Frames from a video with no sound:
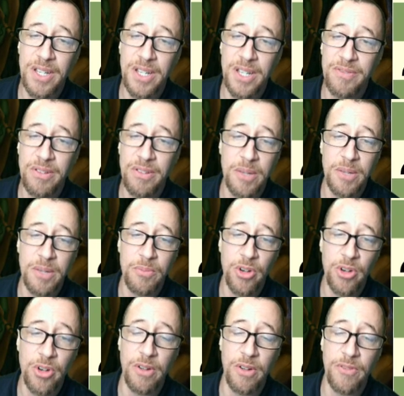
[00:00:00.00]
don't like him
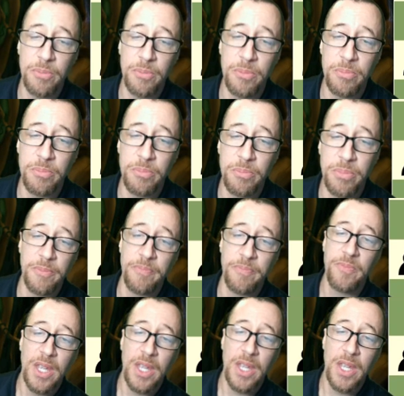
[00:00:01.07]
trading off the bishop.
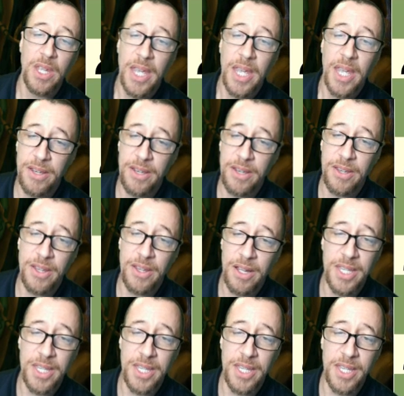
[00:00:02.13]
And
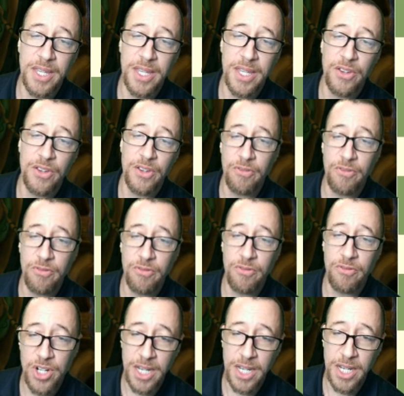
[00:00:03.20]
he is
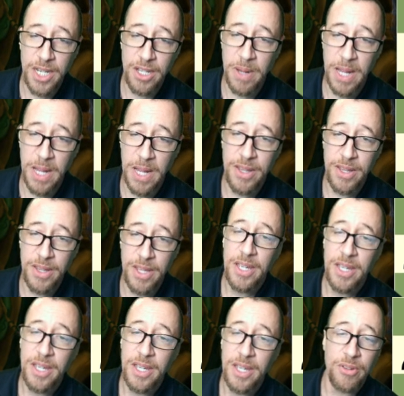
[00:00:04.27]
Johnny on the spot,
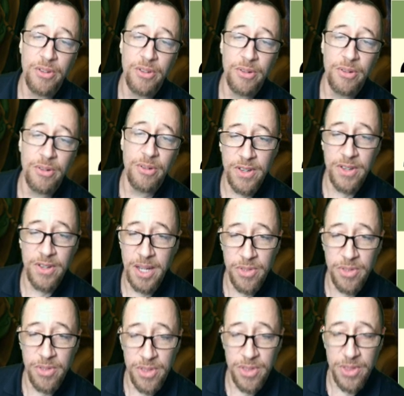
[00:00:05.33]
doing everything
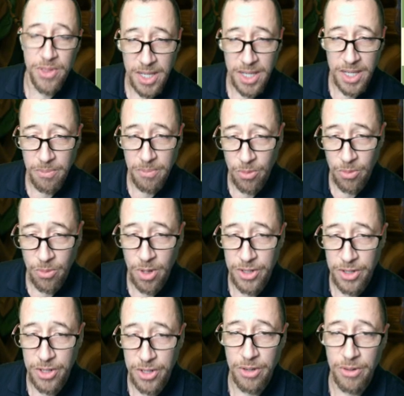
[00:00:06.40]
I'm thinking he might want to
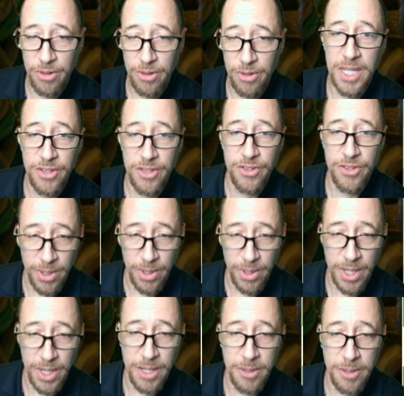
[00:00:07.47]
do, and he's doing
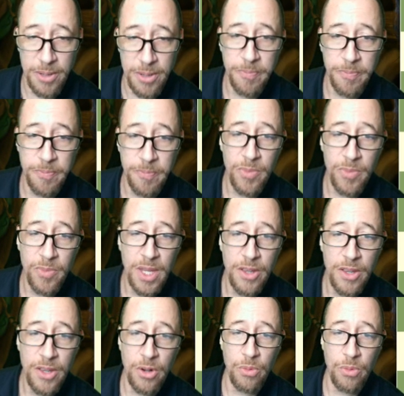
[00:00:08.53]
it.
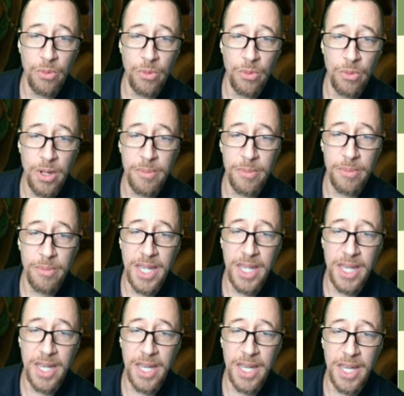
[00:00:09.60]
So
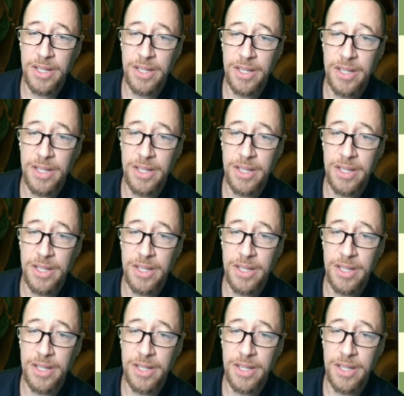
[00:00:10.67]
again,